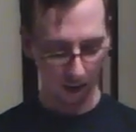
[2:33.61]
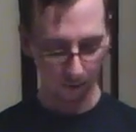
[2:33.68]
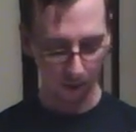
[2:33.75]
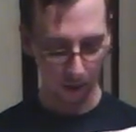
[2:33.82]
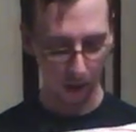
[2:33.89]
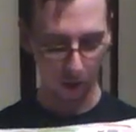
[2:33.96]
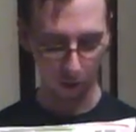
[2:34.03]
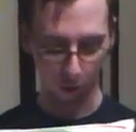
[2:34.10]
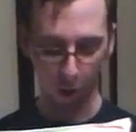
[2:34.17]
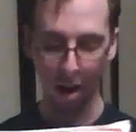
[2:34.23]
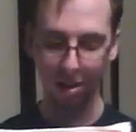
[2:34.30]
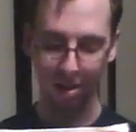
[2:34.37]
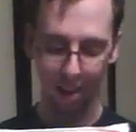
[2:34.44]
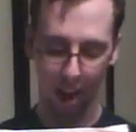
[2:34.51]
It is
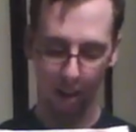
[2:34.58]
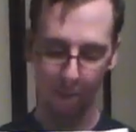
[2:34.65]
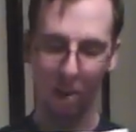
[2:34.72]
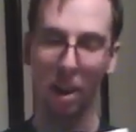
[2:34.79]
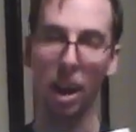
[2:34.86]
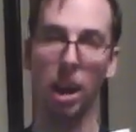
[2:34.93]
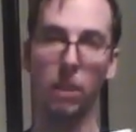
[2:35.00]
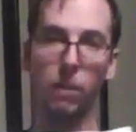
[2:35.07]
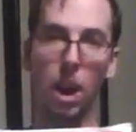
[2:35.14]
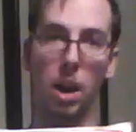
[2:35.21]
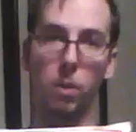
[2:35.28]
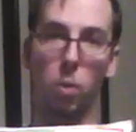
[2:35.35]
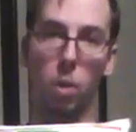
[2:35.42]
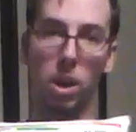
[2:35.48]
Lost Gamer
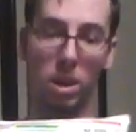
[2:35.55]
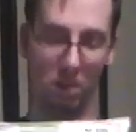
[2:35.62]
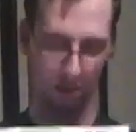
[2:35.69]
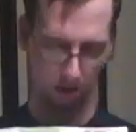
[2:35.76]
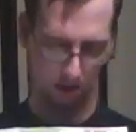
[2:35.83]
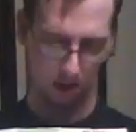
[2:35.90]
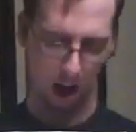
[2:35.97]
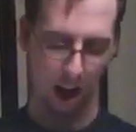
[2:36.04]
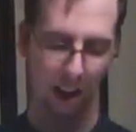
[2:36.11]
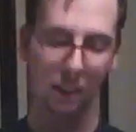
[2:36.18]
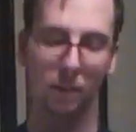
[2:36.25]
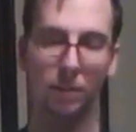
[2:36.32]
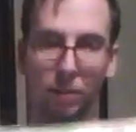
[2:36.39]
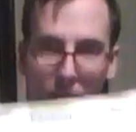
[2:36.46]
8519.